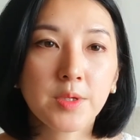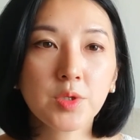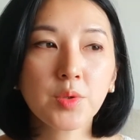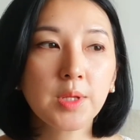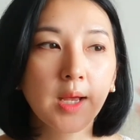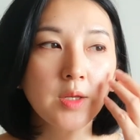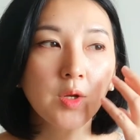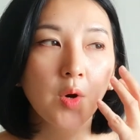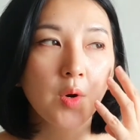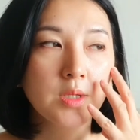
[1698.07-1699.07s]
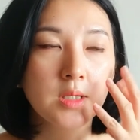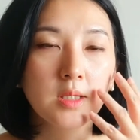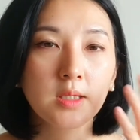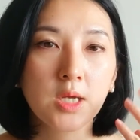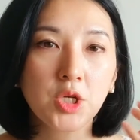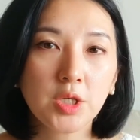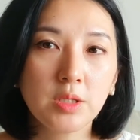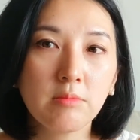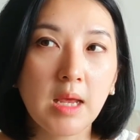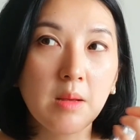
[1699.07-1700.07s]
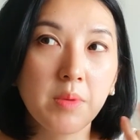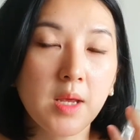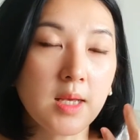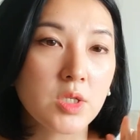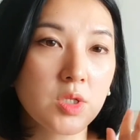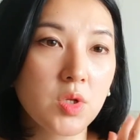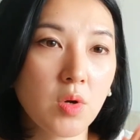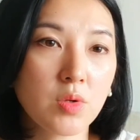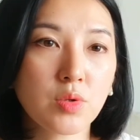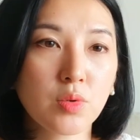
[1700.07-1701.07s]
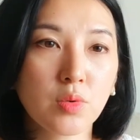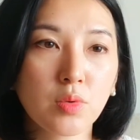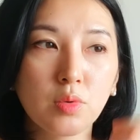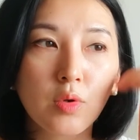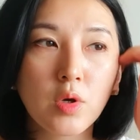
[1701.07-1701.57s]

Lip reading: So then your sensation maybe is not so